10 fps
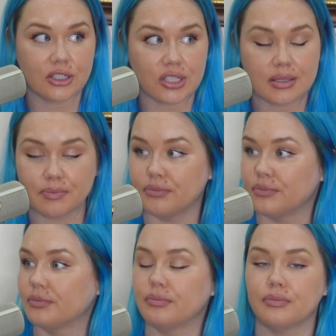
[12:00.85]
just
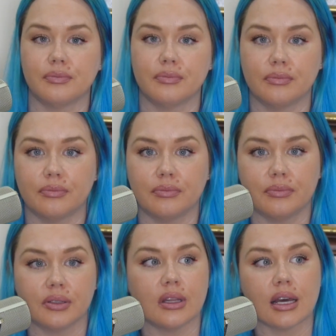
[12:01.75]

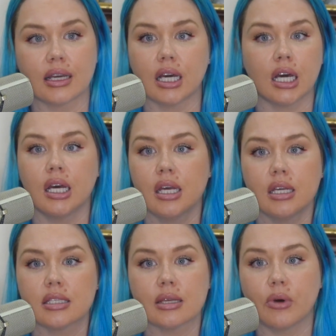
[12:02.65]
pluck
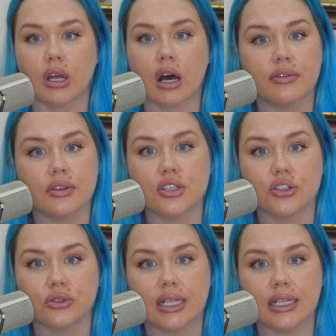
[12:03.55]
someone off the
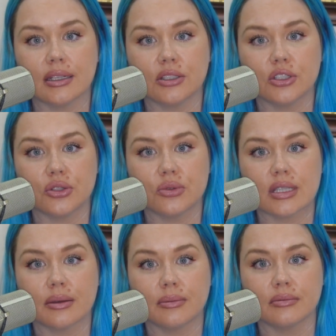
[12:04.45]
street and choose
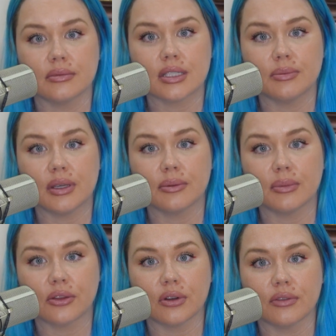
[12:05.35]
them to be the
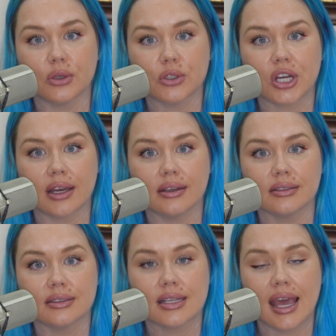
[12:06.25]
mother of their
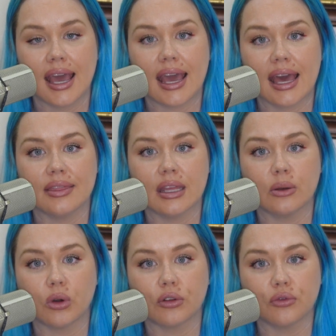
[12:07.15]
child. And
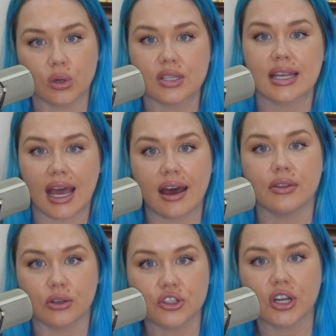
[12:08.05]
then we're forced to have
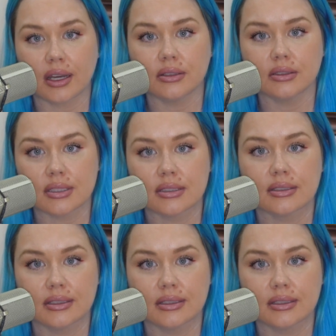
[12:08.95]
their child.